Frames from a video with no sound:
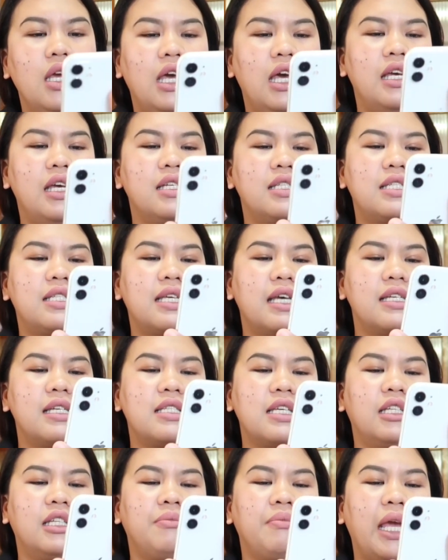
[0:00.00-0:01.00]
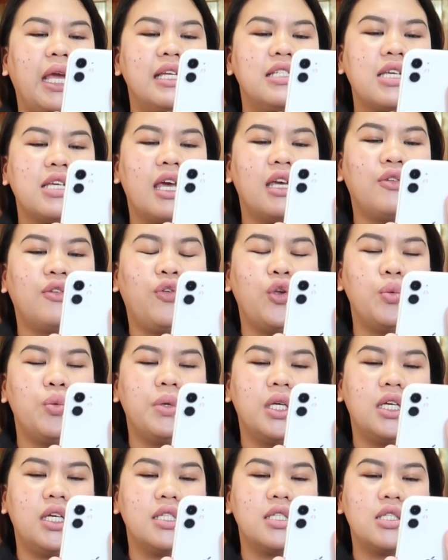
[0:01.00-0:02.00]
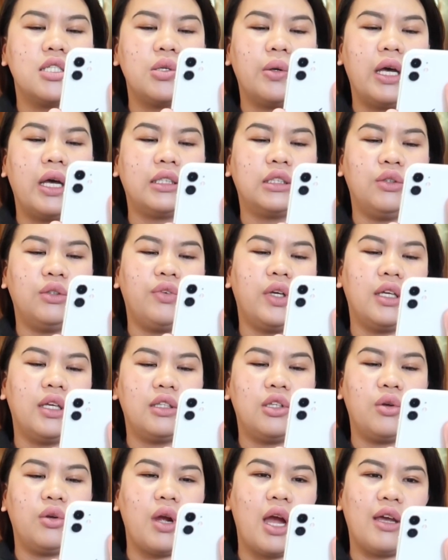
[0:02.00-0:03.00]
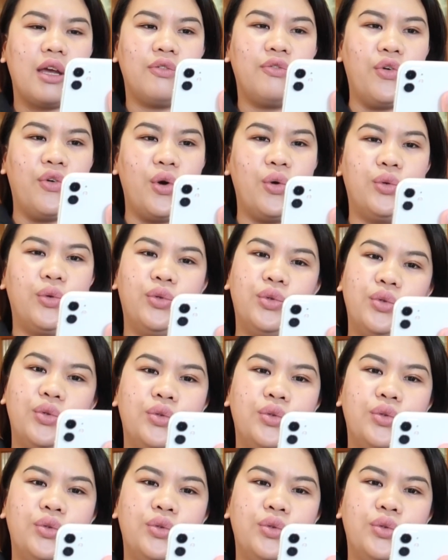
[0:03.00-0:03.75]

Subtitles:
It says it may take few minutes to activate your iPhone.